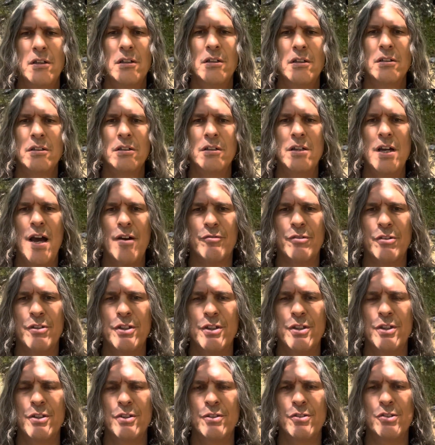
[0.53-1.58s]
Good
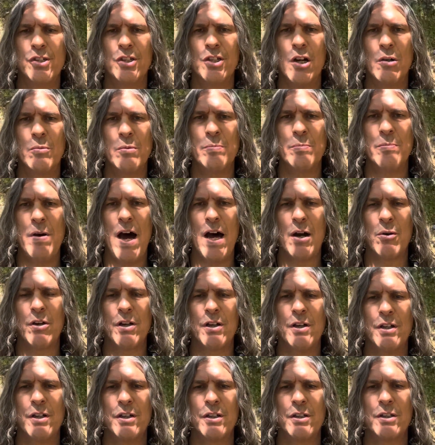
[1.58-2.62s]
afternoon, Jacobipadua
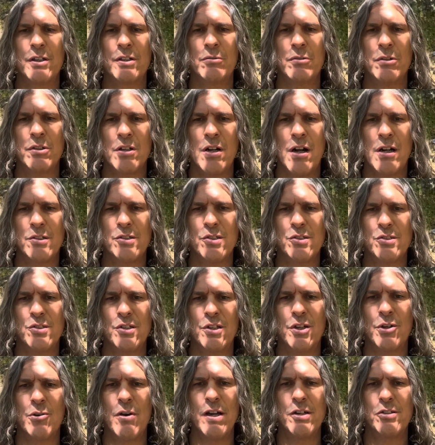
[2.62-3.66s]
here with Conscious
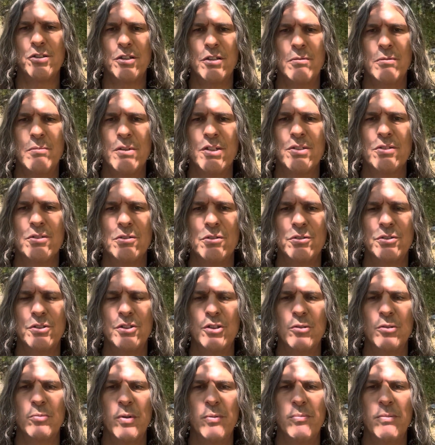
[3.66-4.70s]
Integration and Mystical
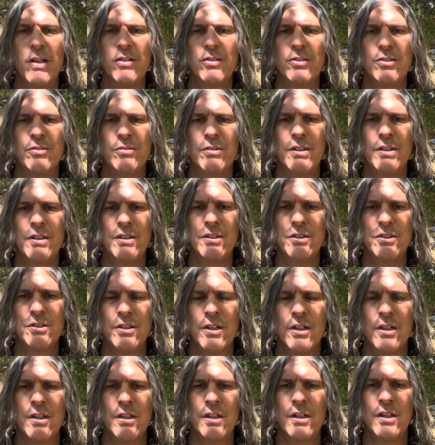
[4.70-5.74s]
Attunement Ministries,
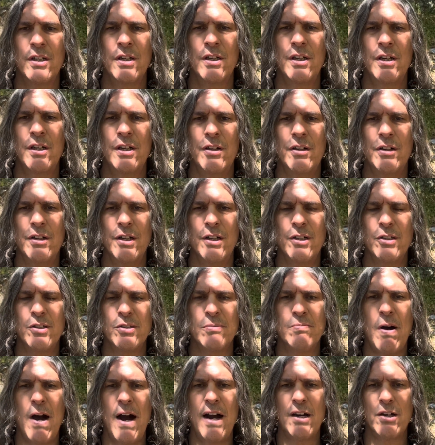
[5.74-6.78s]
here to
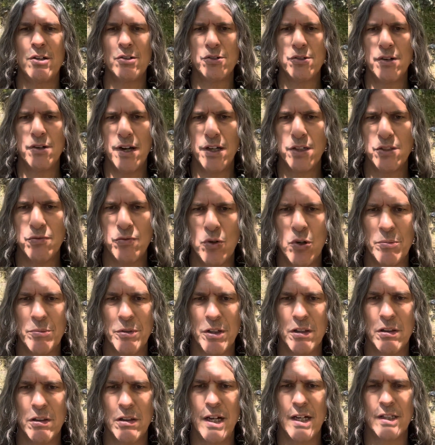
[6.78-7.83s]
inspire and transform the
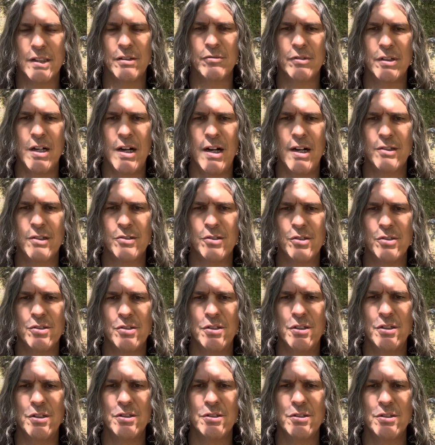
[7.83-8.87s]
collective
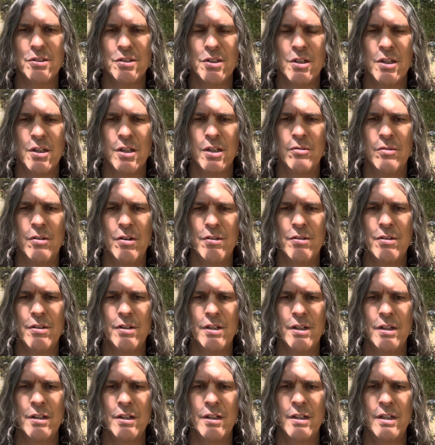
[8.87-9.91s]
consciousness with
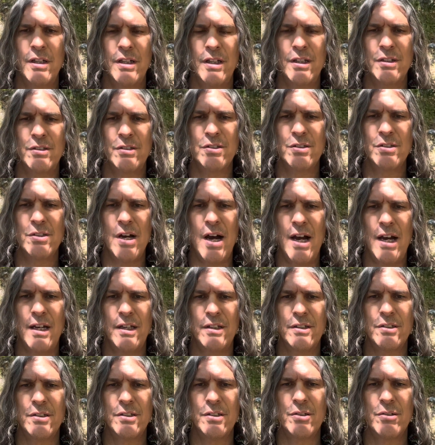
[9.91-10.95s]

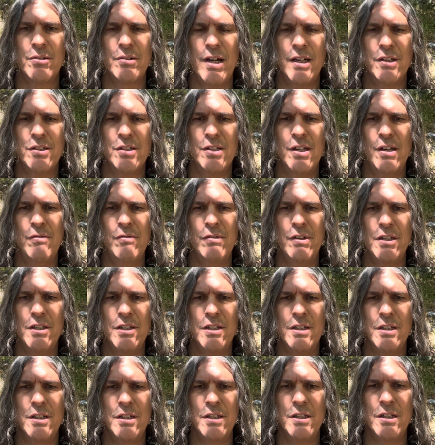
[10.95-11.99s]
insight,
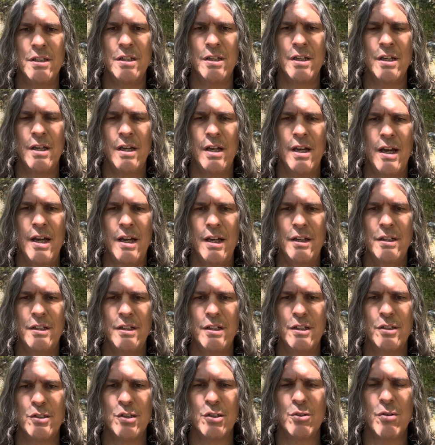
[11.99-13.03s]
creativity, and
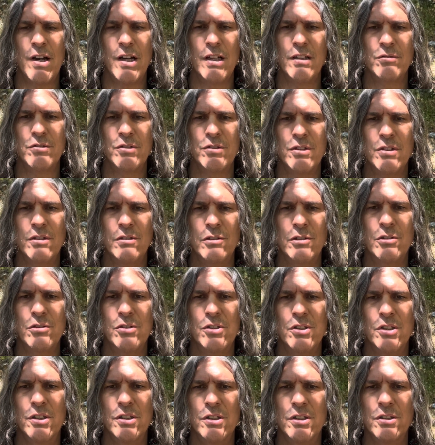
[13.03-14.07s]
integrative
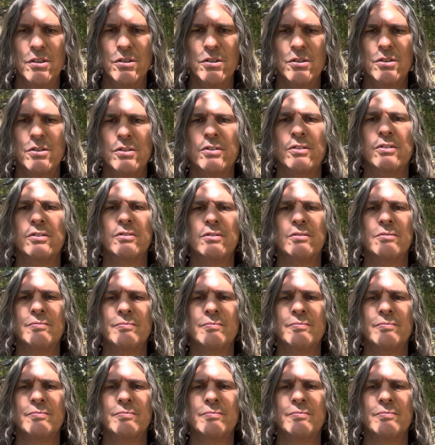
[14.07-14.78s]
solutions.